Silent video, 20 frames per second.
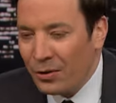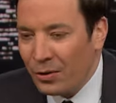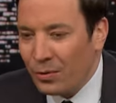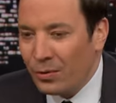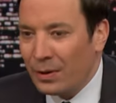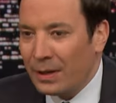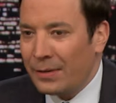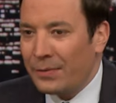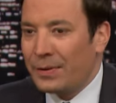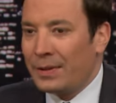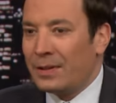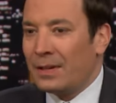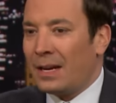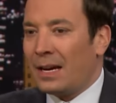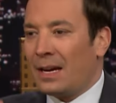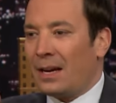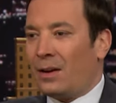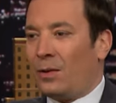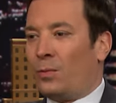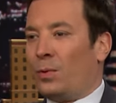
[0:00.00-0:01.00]
you even. How do you even.
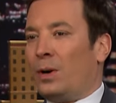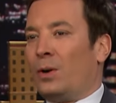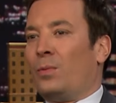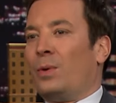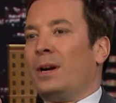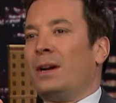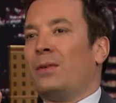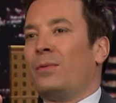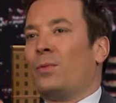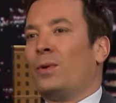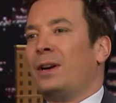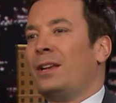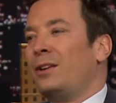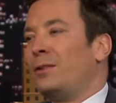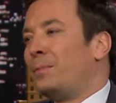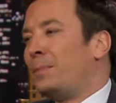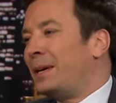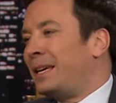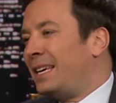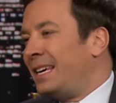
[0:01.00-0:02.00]
Uh, where, where, where, do
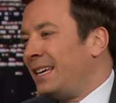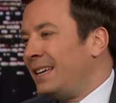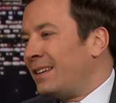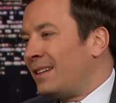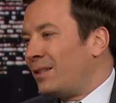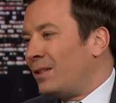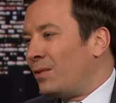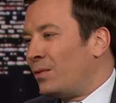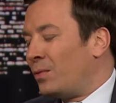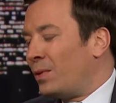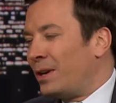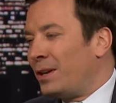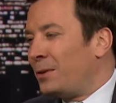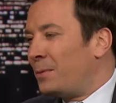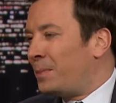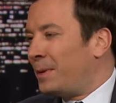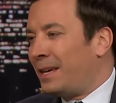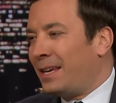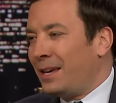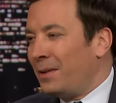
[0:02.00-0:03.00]
you begin? Where do
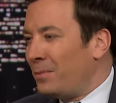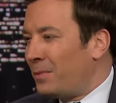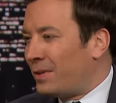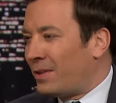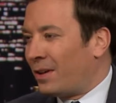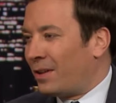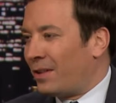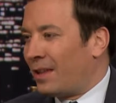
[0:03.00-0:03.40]
you begin with all